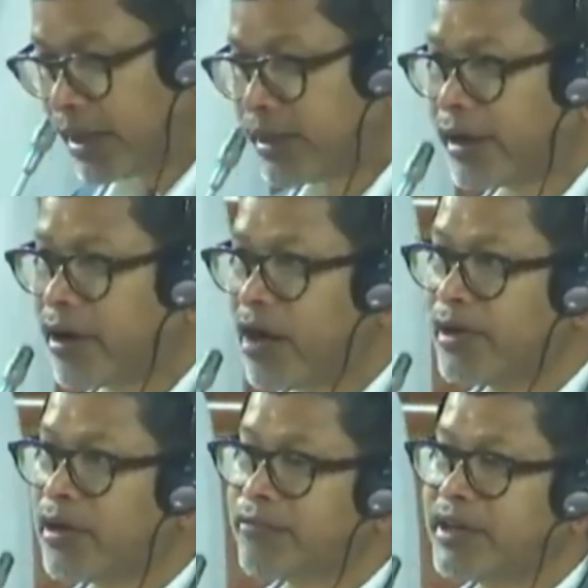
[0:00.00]
the
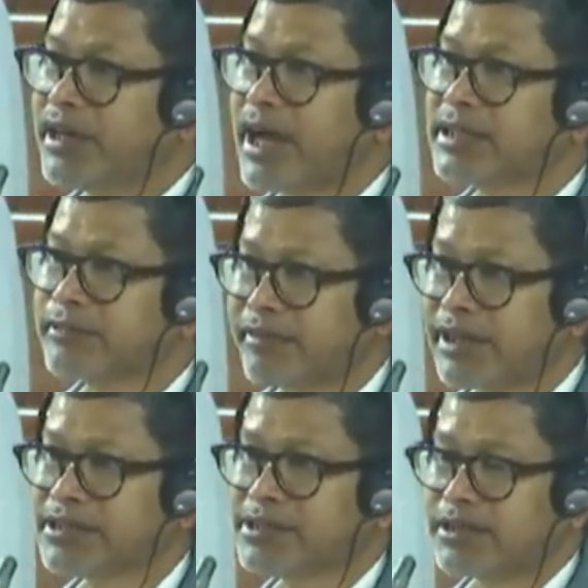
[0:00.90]
Government of India has
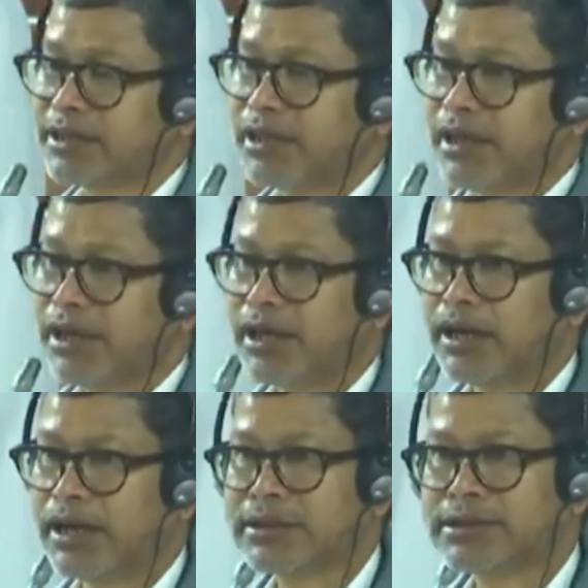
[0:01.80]
fixed,
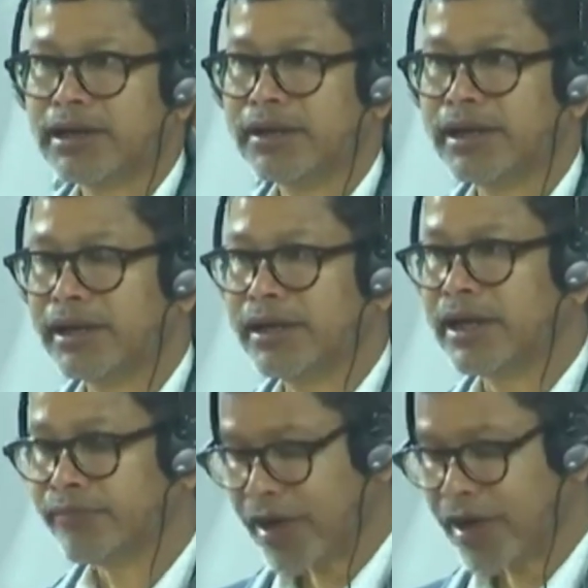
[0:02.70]
if I